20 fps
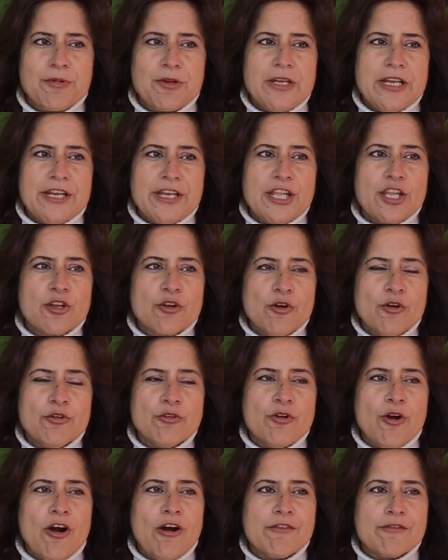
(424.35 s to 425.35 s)
or letting
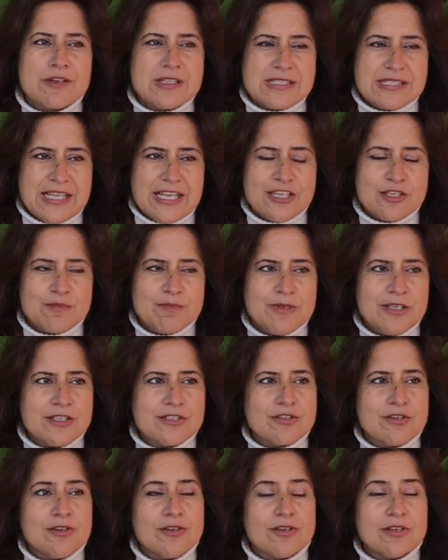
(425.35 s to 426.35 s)
go of resentment,
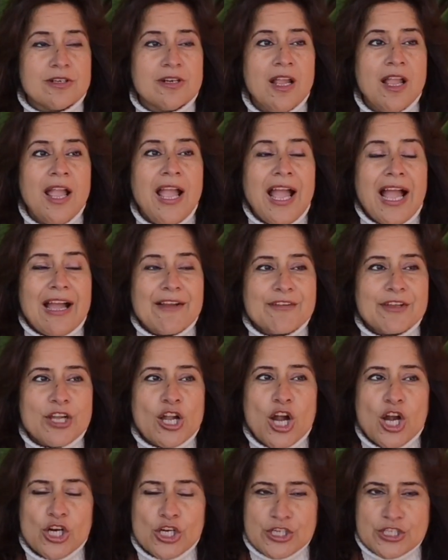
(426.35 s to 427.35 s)
or having
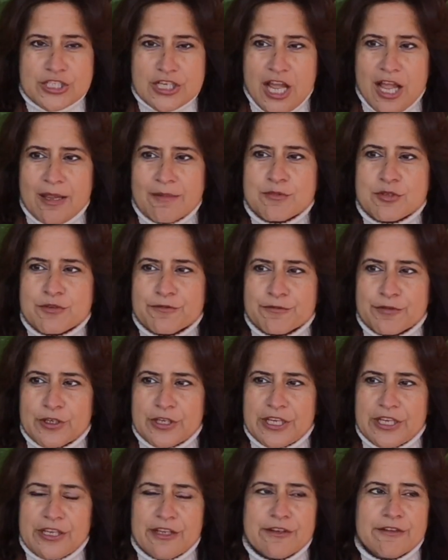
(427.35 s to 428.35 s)
a hard time to
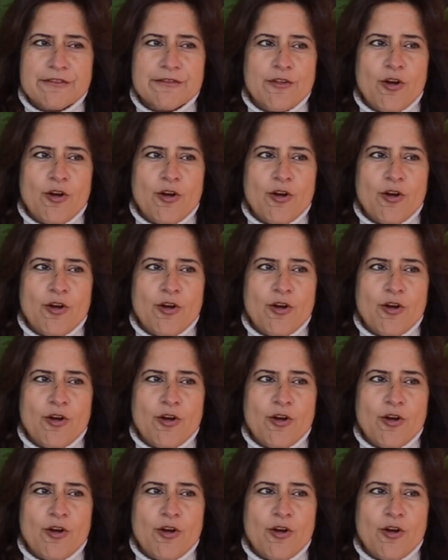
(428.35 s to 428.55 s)
forgive,